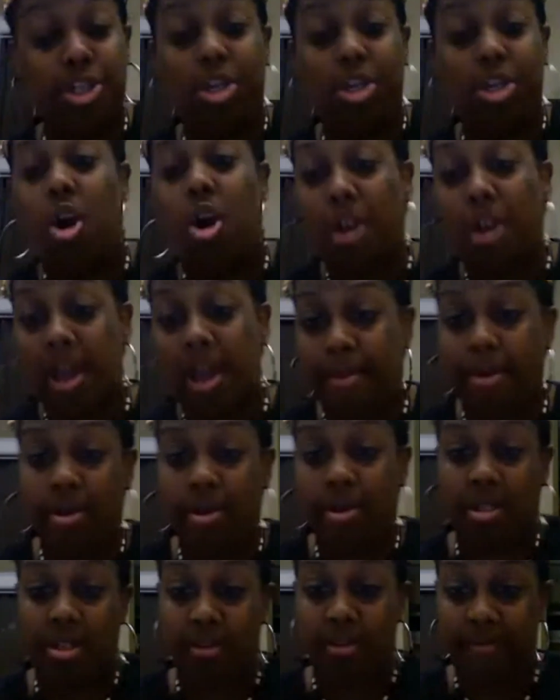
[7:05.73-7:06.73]
You should have
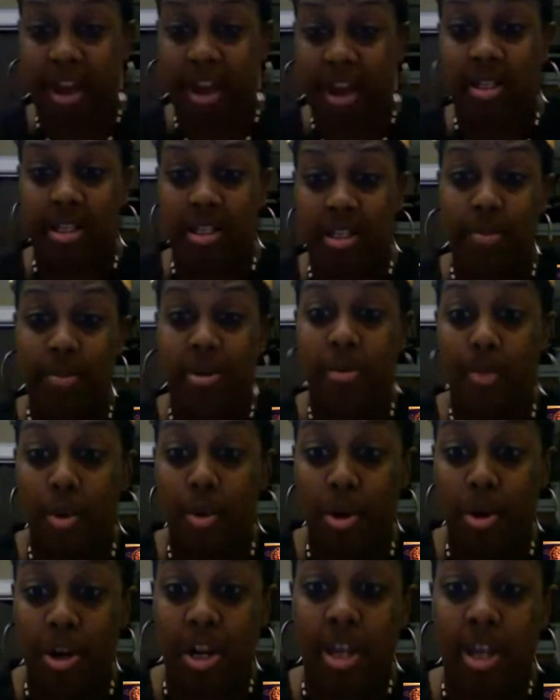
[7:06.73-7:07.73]
called that person at 5
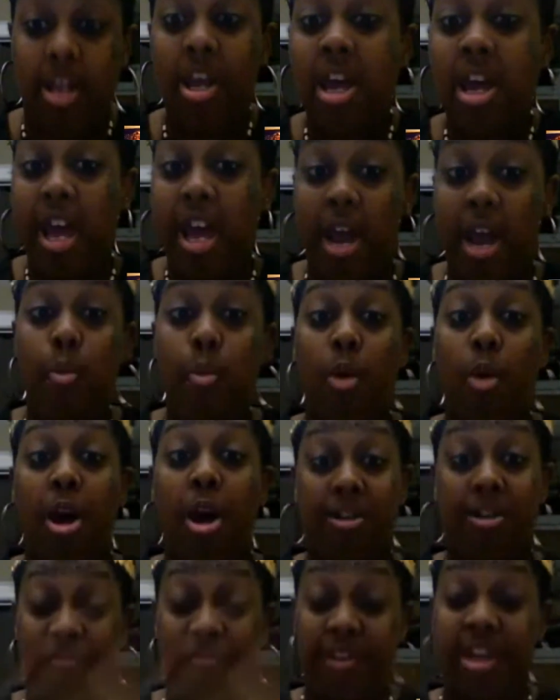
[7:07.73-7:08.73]
something in the morning
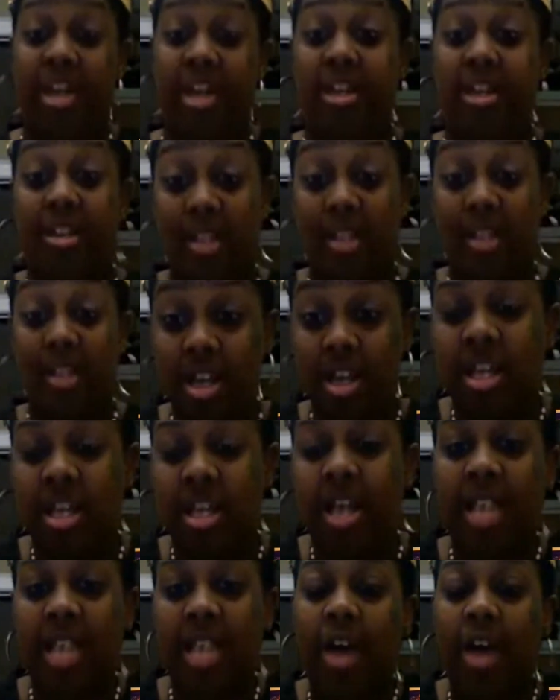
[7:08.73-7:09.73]
and wanted to vent.
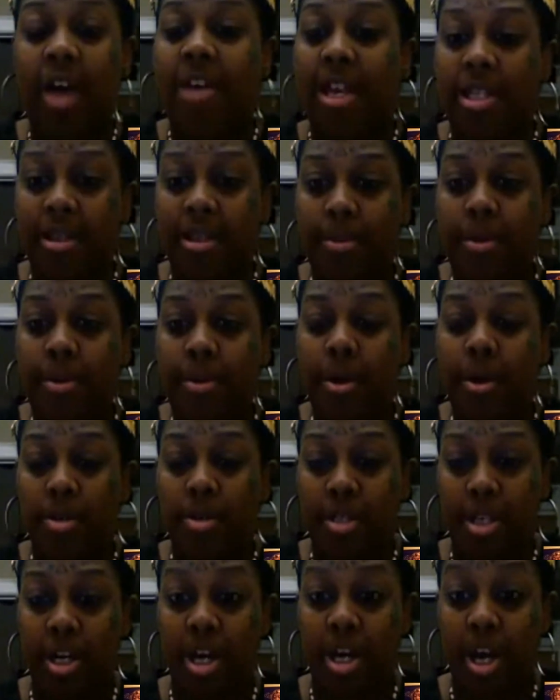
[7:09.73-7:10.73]
That's how that's
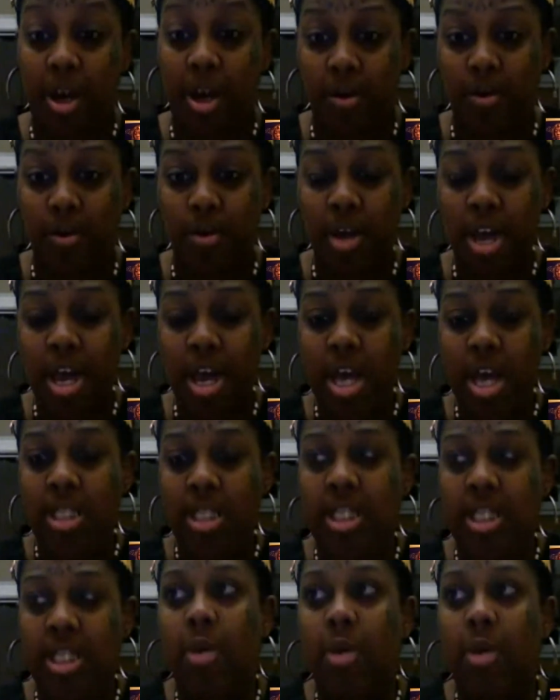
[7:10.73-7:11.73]
supposed to go.
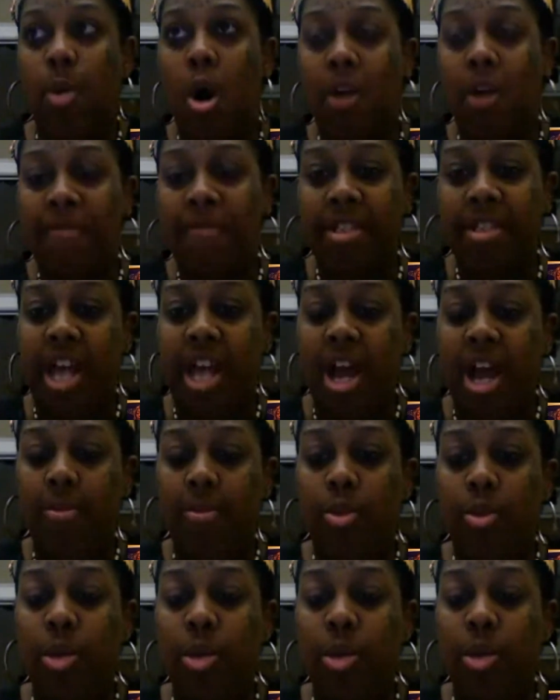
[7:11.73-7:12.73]
See,
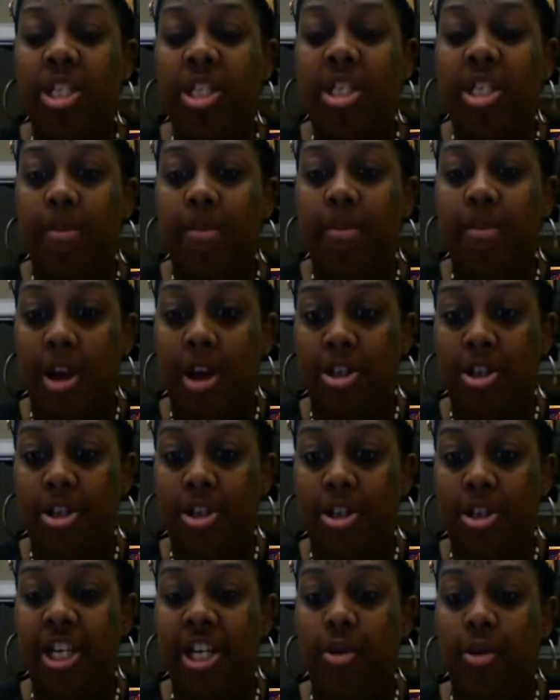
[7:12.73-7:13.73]
oftentimes we dump our
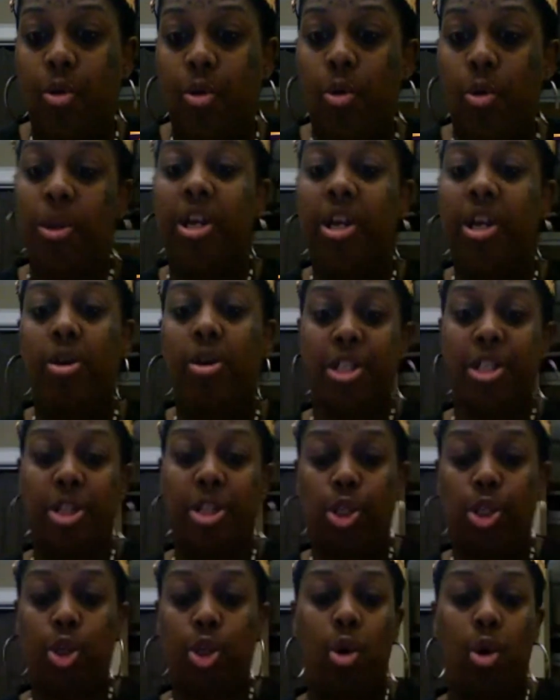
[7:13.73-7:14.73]
shit or we go to
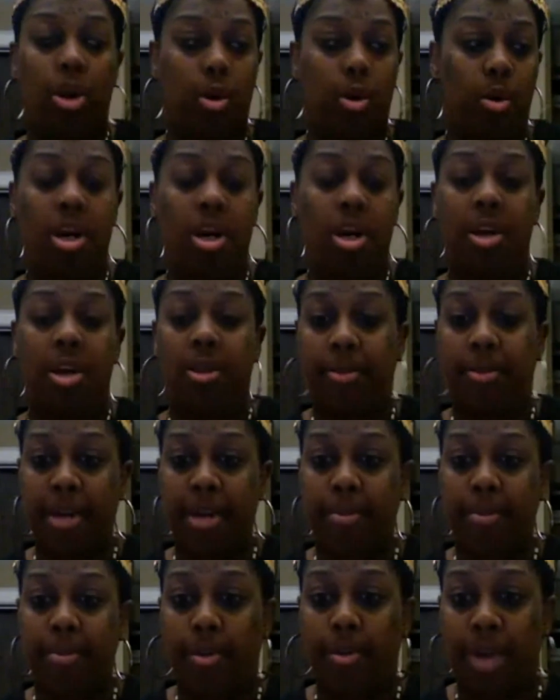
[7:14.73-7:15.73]
the toilet on other
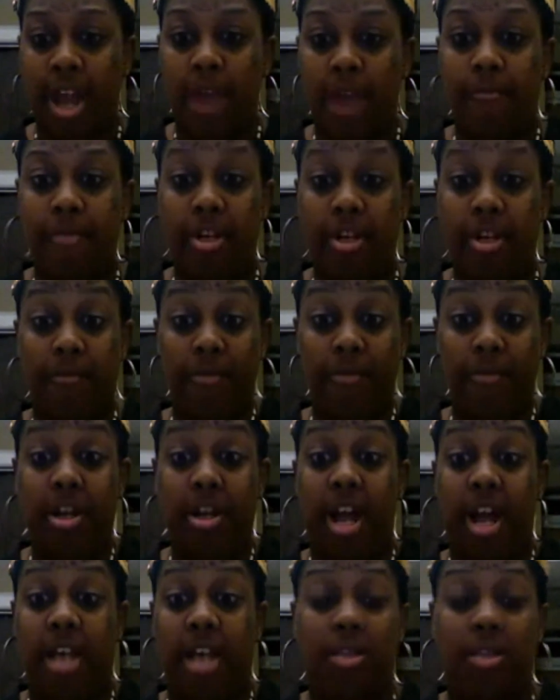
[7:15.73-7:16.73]
people, not really
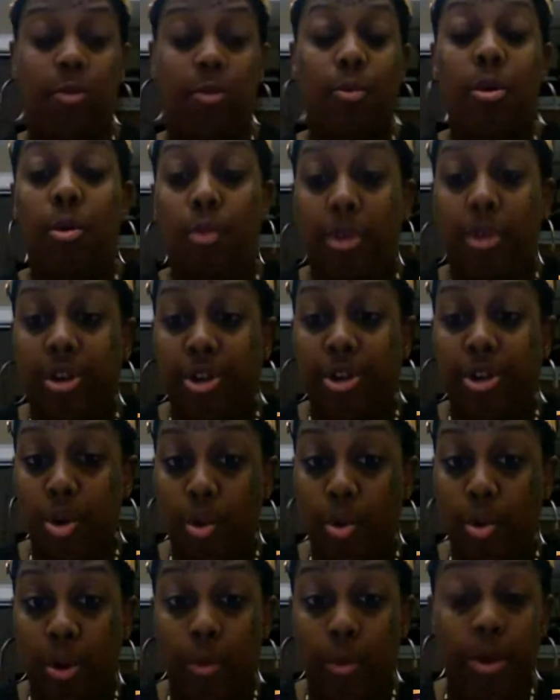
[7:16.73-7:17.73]
realizing what we're
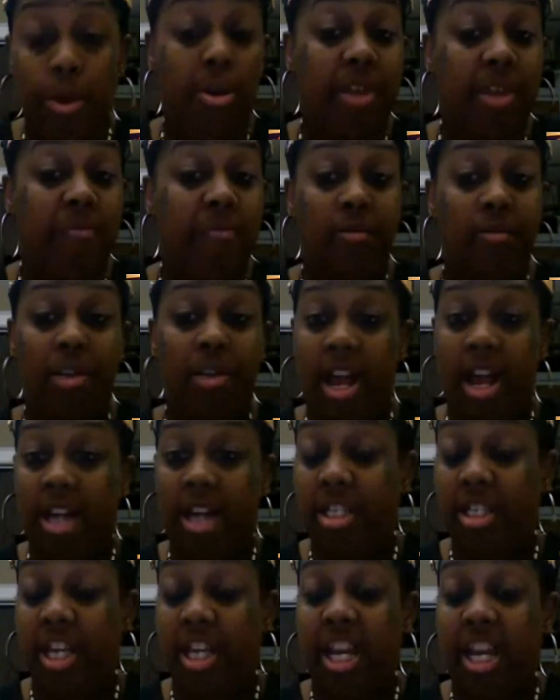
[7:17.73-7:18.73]
doing. We don't even
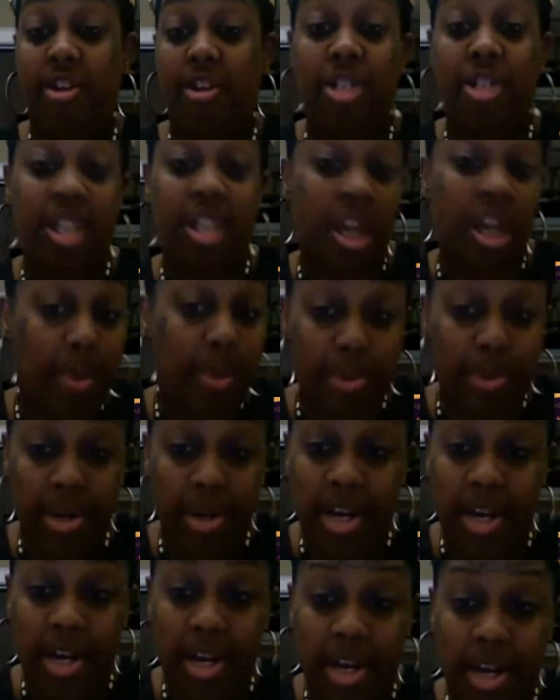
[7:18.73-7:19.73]
realize the energy that we're
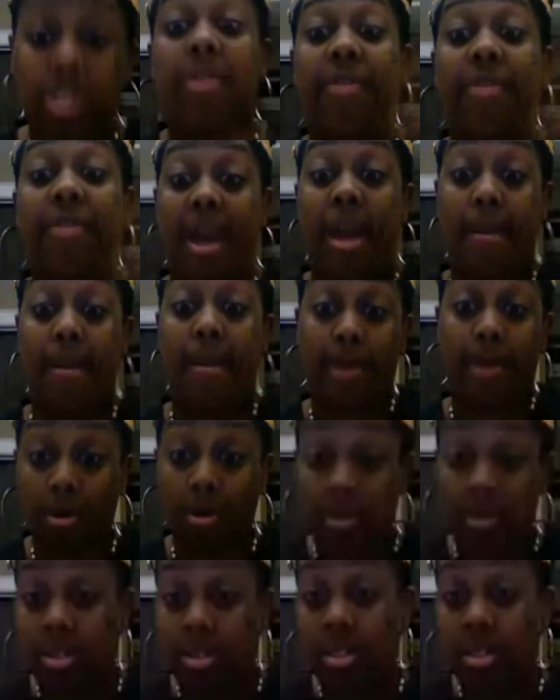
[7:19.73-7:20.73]
putting out to that
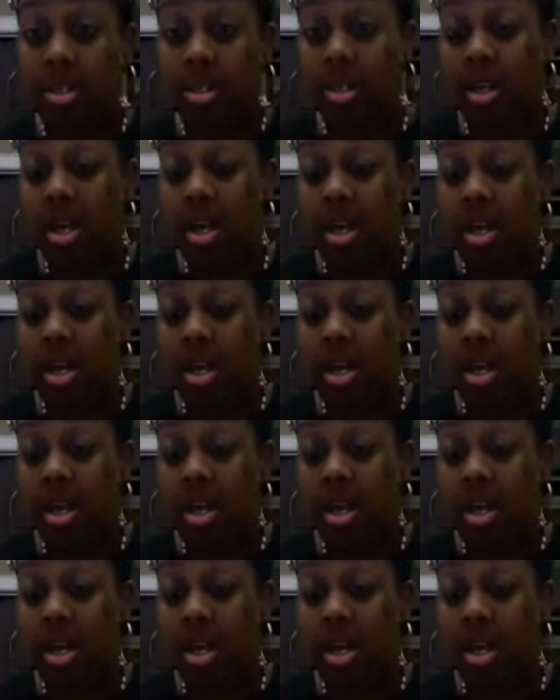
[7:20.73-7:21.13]
person.